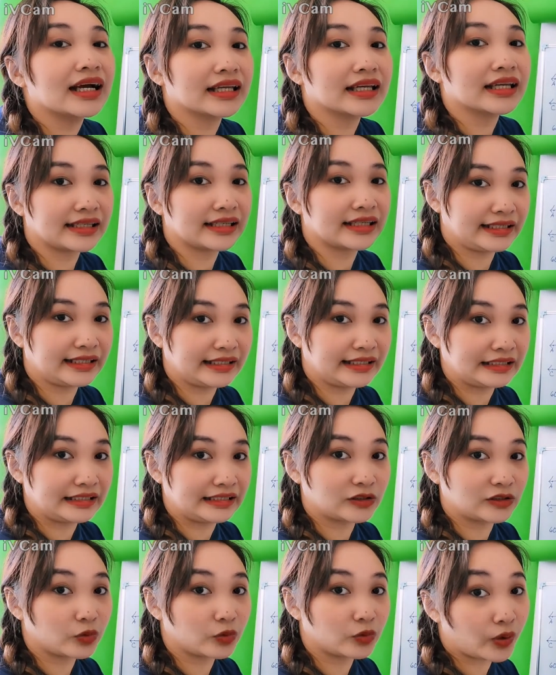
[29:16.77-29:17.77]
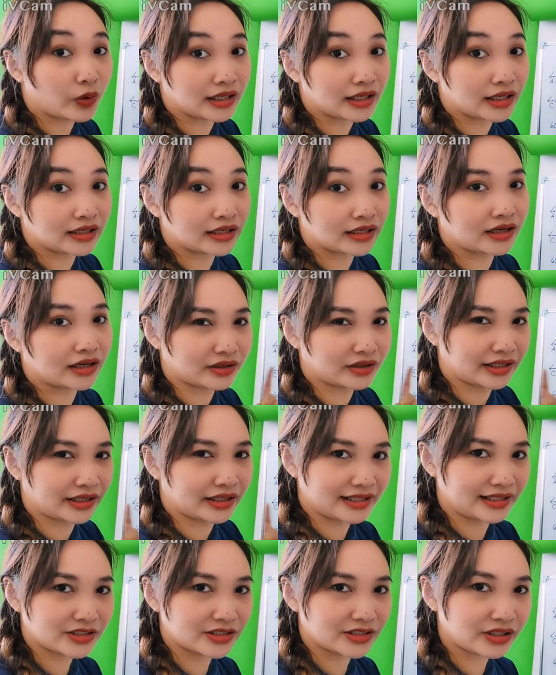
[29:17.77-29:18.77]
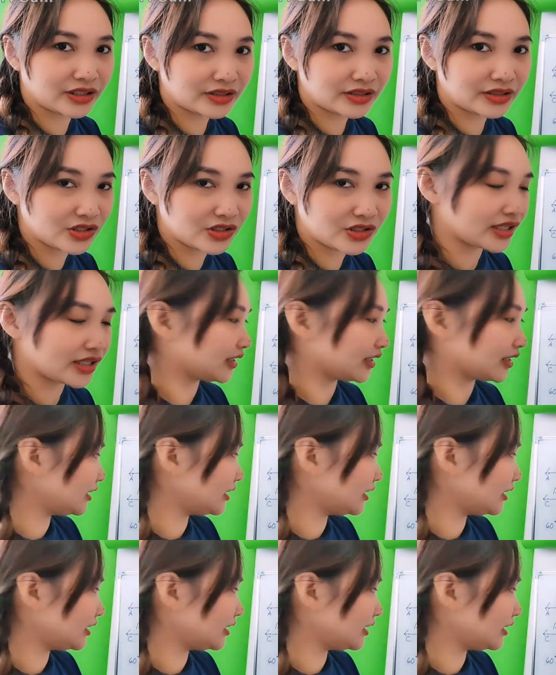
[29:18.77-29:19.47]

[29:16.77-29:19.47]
equal. Okay, let's try to check if